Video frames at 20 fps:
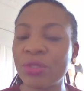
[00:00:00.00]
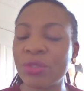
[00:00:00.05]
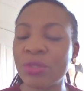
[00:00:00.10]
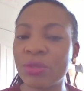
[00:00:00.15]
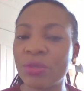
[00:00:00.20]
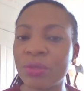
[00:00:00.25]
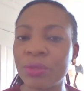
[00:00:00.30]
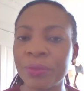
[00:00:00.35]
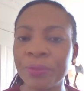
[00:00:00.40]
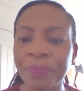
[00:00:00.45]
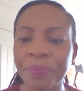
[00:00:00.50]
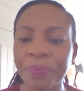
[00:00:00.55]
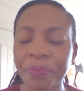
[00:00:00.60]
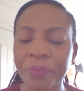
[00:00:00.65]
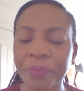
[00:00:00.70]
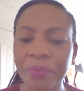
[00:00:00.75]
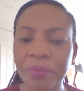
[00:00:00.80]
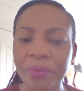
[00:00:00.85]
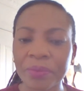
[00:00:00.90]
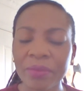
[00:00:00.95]
to
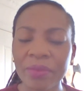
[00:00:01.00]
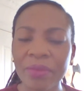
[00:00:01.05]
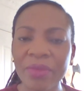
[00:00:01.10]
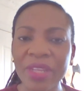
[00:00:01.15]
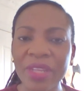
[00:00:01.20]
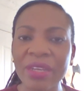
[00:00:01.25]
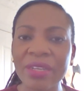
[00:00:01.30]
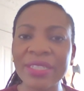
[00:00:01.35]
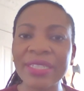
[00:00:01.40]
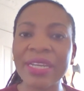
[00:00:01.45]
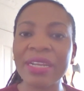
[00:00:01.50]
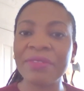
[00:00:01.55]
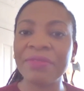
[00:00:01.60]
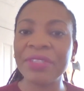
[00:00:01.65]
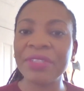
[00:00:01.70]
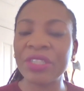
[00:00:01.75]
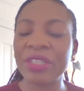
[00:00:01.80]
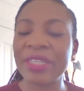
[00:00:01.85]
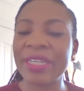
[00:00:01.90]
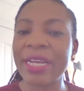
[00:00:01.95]
a
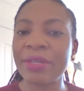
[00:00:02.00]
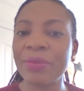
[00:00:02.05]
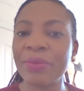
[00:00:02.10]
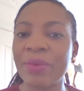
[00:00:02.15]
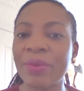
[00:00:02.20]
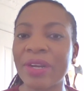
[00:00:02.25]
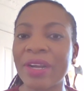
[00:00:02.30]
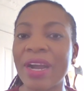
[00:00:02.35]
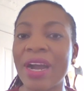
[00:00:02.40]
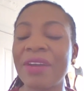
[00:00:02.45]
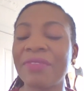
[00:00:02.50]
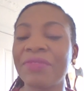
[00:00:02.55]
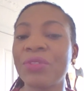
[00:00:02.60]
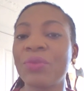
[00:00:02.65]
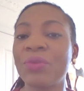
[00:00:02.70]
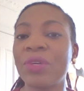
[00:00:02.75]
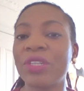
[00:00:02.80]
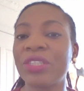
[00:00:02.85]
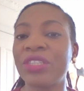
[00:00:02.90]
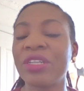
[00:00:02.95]
television network
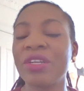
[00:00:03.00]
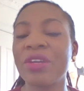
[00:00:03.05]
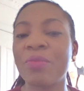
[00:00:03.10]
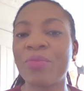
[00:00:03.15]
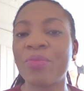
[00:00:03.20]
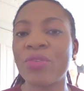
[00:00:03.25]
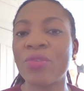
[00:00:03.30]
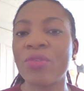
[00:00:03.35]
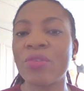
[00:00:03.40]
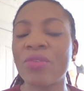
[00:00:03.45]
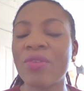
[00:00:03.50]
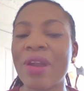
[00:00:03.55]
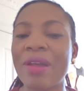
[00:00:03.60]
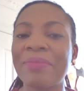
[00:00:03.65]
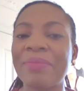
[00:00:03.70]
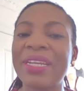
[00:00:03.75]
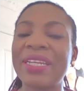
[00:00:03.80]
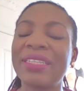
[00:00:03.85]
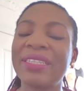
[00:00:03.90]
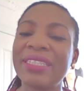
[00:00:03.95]
after watching a
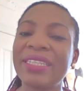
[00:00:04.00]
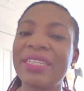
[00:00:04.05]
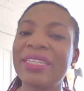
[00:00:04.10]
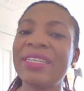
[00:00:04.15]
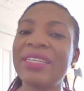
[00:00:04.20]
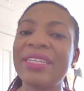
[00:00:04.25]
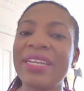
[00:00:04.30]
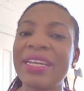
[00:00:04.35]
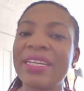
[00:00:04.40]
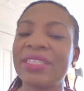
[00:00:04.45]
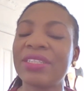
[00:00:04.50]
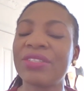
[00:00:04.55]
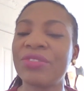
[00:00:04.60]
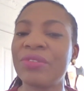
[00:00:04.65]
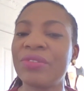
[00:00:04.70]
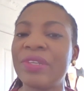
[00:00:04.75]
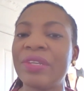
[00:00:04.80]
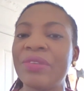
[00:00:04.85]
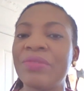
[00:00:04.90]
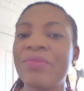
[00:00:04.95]
program that didn't
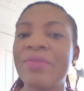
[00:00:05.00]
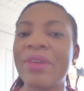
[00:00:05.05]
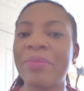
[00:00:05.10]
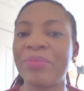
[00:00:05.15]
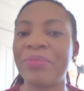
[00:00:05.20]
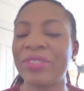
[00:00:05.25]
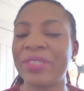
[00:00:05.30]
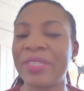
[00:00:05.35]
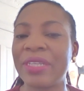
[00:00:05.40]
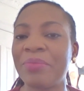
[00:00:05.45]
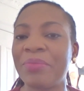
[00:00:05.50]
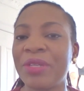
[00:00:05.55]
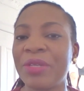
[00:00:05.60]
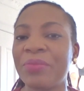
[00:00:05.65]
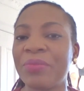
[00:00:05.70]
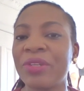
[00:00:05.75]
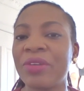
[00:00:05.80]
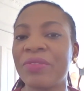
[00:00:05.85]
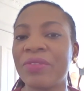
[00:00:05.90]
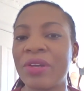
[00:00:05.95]
necessarily represent
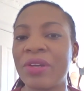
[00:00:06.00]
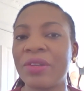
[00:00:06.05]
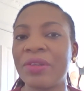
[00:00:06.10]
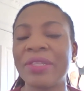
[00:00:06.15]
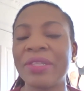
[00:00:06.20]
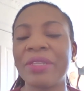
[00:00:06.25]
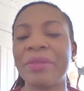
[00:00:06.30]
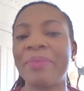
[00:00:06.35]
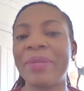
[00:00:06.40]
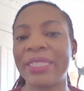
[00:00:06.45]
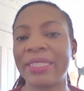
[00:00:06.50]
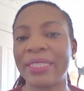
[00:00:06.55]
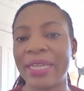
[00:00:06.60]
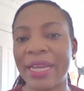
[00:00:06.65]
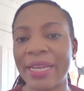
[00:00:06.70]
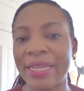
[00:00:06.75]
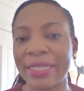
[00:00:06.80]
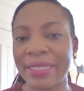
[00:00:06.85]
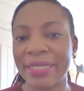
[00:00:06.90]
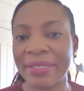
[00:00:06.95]
people of color in the best
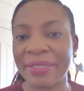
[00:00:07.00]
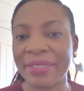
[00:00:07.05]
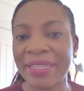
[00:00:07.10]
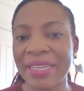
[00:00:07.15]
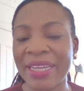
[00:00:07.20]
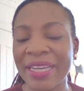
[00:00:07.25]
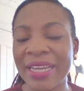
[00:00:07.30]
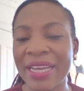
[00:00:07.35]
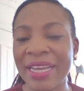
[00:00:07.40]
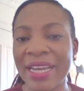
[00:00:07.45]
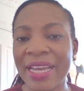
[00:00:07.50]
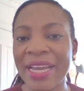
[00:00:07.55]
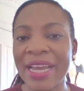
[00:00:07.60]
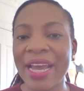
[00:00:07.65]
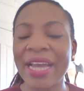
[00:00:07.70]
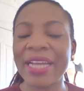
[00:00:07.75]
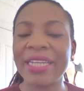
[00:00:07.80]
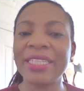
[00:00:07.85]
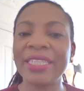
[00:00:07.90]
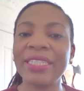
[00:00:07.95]
light.
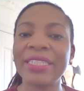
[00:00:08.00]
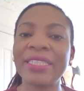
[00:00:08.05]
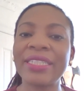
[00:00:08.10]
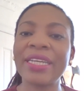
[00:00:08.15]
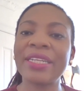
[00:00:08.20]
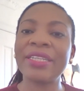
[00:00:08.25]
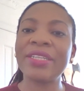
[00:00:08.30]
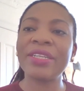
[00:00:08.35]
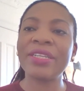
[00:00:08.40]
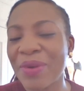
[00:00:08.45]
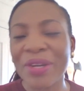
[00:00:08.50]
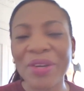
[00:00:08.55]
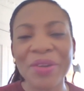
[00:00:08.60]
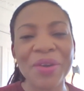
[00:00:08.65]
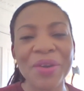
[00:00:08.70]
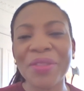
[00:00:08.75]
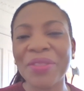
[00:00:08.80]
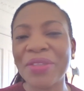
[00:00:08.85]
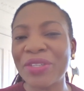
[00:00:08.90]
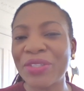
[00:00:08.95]
And she said, what
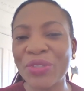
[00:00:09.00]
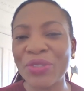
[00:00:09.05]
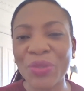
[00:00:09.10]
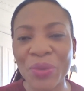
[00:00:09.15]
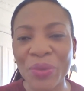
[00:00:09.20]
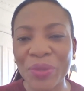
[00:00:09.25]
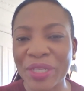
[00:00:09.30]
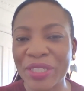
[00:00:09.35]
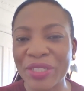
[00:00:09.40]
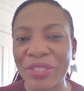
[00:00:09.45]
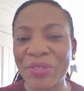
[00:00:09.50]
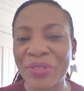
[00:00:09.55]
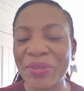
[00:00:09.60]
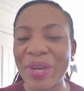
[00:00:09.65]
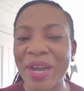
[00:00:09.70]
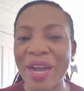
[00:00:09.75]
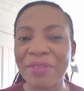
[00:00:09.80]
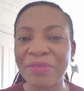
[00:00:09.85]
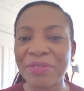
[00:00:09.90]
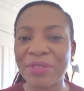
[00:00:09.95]
other stories do
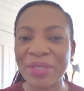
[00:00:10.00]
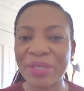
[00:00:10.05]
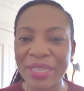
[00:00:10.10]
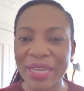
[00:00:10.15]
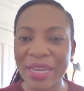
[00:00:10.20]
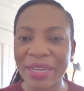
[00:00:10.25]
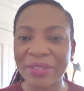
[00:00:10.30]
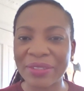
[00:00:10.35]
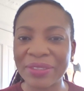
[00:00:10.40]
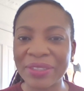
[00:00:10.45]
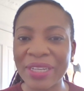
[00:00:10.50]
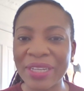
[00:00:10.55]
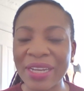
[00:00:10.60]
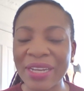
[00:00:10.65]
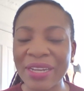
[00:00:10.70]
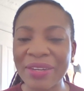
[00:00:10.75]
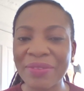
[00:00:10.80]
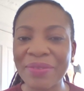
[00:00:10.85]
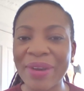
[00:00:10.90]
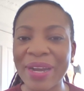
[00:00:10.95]
you have to tell,
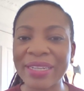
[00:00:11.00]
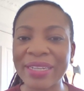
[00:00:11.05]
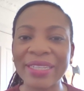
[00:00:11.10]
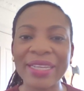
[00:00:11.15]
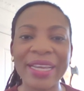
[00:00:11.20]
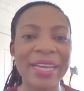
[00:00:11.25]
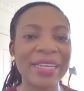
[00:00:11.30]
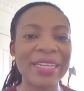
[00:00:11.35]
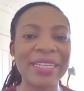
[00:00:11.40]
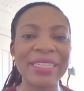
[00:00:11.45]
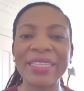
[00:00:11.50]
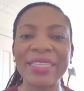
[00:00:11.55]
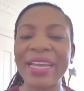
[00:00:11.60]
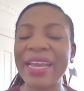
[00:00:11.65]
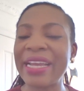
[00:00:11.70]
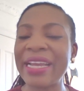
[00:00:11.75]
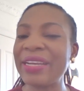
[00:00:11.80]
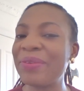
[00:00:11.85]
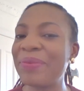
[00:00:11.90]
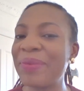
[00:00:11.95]
right? Is
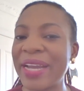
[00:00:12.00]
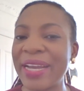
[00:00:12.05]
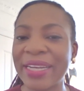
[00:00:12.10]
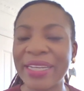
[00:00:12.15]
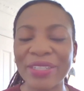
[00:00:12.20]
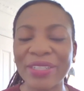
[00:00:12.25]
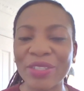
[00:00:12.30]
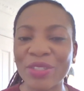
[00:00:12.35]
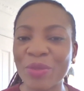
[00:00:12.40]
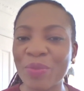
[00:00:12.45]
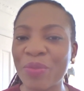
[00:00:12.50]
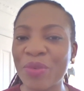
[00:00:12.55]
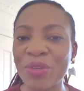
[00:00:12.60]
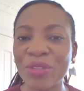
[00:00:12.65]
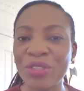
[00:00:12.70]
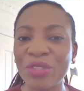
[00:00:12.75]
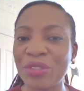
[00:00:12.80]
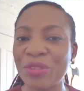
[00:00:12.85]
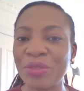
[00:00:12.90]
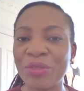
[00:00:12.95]
there any way I can
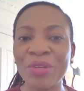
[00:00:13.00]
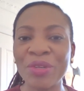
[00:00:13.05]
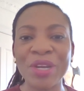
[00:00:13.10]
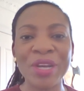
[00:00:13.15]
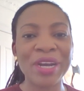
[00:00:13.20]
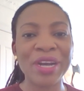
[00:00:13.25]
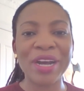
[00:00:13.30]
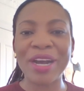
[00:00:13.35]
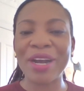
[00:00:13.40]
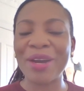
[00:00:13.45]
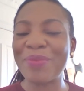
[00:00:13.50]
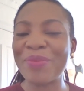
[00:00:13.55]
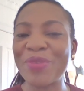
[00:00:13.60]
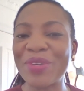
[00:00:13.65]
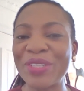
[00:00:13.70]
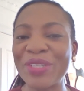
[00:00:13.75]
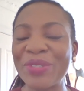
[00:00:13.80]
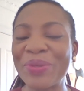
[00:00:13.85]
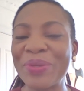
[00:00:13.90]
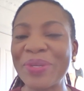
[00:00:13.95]
support you?
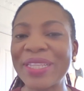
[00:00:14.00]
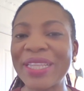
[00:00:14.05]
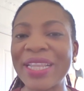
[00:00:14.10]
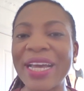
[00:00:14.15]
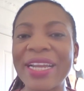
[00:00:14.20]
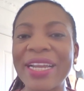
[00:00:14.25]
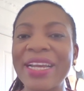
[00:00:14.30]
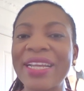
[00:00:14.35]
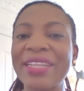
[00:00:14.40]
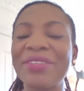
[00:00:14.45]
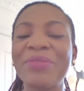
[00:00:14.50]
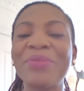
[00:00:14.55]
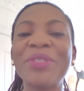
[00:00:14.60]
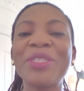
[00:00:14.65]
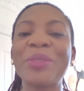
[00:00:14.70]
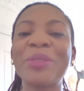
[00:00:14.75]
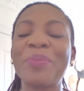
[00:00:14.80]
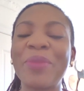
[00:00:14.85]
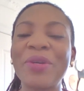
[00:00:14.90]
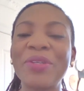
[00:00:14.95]
We're doing that. And the
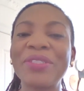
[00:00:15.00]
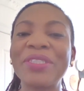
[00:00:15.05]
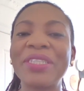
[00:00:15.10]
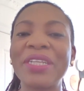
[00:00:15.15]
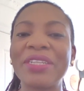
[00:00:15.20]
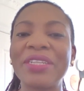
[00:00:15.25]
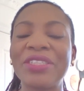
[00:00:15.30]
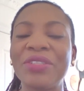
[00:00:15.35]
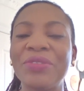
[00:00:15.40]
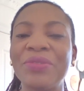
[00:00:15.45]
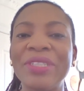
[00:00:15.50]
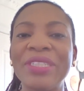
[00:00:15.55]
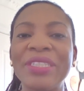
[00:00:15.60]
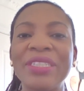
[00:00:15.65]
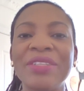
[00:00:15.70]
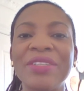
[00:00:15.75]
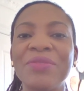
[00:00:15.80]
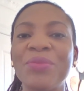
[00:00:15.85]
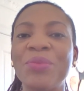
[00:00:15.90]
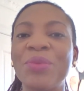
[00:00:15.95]
response that she
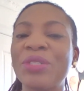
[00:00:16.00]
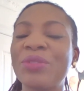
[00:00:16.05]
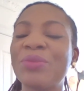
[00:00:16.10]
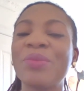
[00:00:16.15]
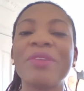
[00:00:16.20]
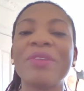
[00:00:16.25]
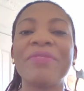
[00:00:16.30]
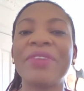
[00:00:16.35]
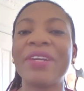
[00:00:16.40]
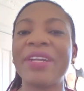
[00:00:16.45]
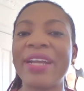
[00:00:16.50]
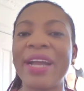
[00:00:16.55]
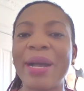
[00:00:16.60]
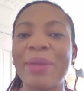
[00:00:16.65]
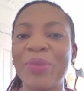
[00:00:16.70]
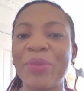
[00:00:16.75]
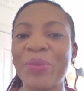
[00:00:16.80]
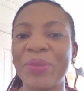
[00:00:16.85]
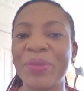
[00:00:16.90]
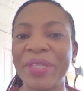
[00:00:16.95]
received was, we're very
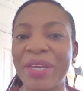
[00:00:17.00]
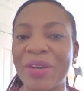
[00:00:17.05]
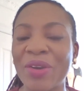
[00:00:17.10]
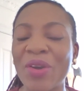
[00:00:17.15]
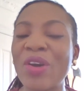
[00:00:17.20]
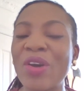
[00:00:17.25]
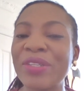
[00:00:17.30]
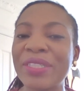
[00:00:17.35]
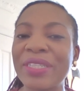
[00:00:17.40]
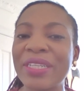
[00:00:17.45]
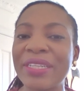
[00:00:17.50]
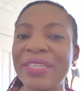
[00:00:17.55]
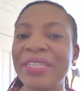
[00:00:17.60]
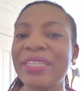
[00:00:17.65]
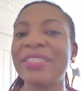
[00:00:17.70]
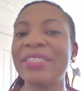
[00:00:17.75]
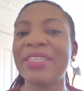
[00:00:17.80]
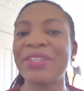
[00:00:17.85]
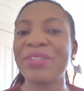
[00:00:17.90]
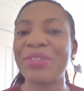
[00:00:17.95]
happy with our content.
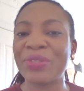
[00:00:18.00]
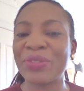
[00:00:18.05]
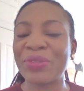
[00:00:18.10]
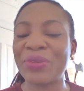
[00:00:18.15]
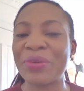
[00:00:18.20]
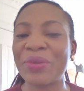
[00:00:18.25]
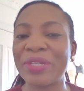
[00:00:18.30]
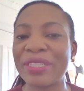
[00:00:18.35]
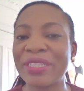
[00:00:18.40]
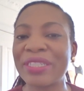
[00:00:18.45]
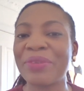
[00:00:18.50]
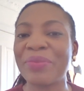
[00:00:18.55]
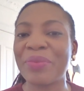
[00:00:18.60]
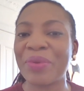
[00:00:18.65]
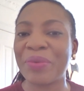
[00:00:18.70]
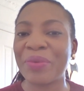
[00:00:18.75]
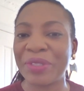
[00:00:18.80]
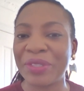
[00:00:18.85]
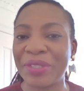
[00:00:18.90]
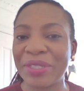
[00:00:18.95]
These are the stories that
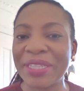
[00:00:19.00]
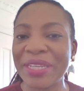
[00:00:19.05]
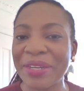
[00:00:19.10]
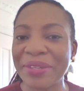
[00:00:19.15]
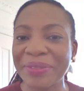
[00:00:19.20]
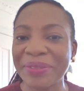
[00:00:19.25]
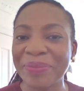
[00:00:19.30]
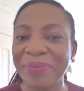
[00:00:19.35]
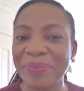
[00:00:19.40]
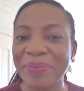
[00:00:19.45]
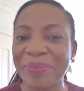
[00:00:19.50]
we want to tell.